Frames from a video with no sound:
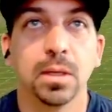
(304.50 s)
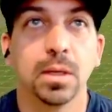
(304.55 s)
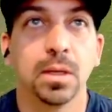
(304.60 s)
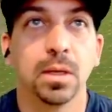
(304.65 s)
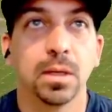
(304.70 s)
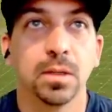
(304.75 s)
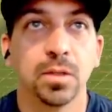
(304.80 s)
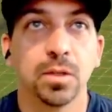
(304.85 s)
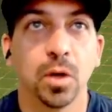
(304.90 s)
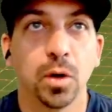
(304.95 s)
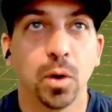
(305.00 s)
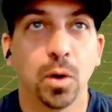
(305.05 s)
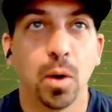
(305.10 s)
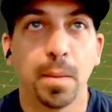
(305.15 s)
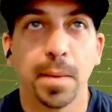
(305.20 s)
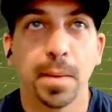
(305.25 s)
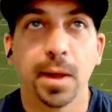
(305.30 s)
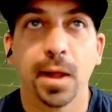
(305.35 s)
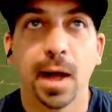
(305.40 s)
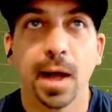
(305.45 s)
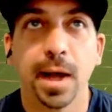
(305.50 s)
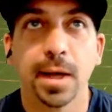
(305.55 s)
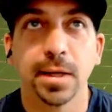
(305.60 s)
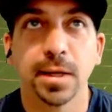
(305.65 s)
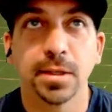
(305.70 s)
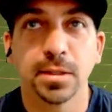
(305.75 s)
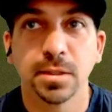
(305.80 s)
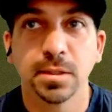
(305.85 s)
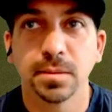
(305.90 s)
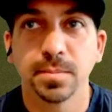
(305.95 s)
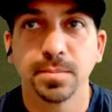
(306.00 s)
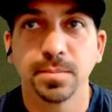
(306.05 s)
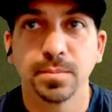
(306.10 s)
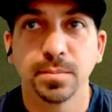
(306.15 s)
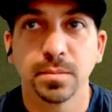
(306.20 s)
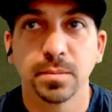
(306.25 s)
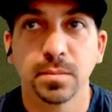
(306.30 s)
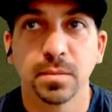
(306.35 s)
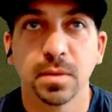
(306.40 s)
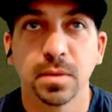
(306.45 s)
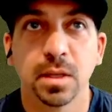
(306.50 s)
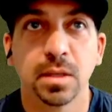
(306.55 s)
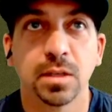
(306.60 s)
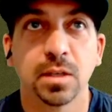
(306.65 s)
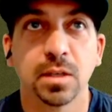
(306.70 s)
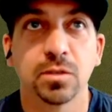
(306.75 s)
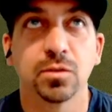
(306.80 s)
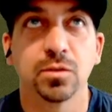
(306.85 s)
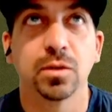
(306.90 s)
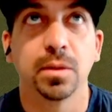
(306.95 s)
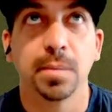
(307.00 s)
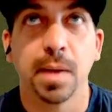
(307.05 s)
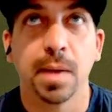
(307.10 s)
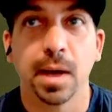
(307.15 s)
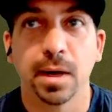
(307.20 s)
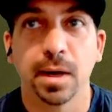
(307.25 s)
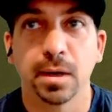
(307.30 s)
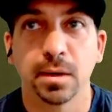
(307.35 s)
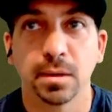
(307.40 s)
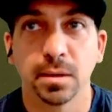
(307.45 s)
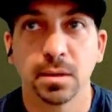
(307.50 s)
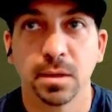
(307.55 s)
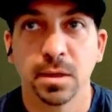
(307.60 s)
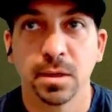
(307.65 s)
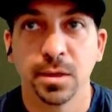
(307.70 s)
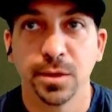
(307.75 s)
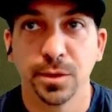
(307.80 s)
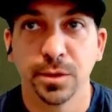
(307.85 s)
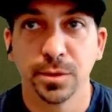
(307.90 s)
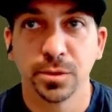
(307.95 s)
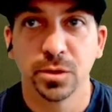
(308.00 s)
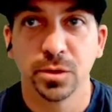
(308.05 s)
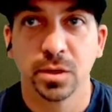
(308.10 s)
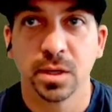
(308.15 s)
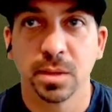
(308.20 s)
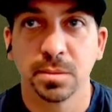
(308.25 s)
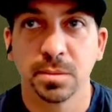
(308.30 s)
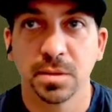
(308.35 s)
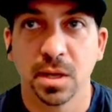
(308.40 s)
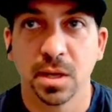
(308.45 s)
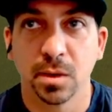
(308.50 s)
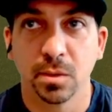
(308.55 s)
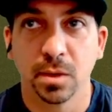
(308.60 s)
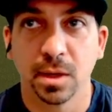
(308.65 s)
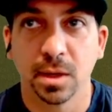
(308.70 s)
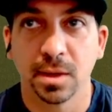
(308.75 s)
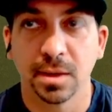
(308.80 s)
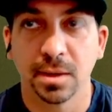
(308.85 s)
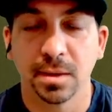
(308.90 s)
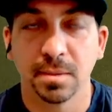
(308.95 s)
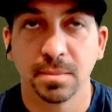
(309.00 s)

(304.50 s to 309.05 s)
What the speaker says: Don't know what my lie is. It doesn't really matter. It usually comes out, like,